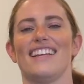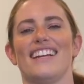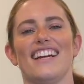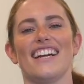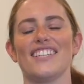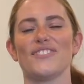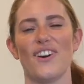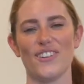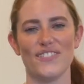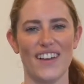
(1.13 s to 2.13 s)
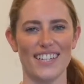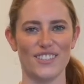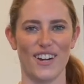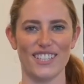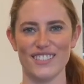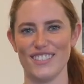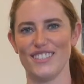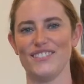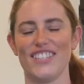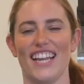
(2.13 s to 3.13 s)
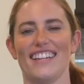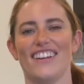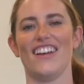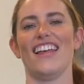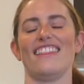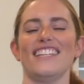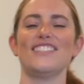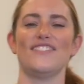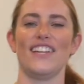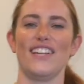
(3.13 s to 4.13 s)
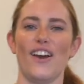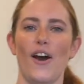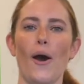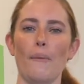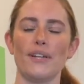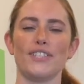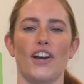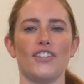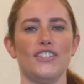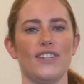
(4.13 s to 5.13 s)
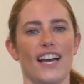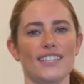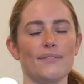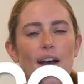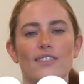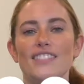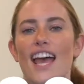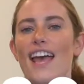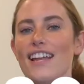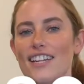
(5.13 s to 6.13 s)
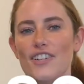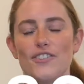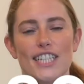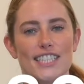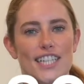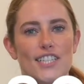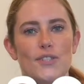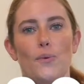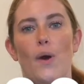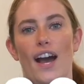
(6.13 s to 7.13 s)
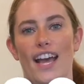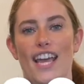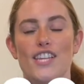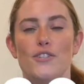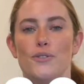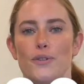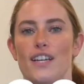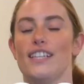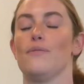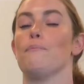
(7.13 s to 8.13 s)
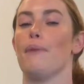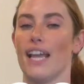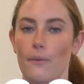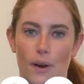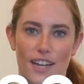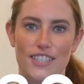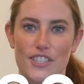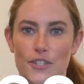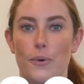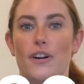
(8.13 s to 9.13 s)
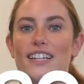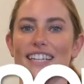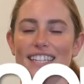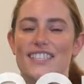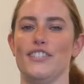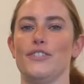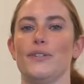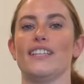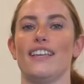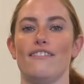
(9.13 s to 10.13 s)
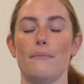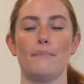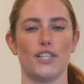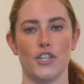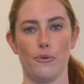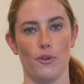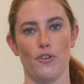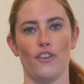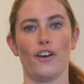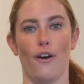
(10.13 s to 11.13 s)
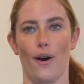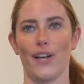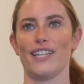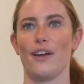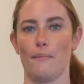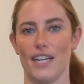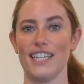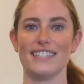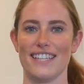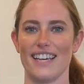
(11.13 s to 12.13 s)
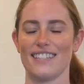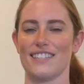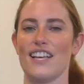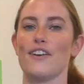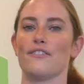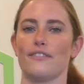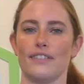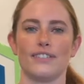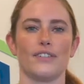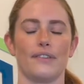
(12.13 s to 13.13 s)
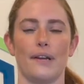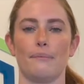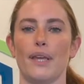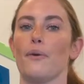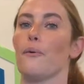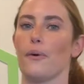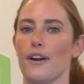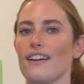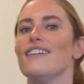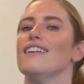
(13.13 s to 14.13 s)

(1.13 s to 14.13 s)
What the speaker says: Alright guys, welcome back to our YouTube channel. In this video, I'm going to talk to you guys about 10 reasons why you might want to or need to give Mission Move a call and come in and see us for physical therapy or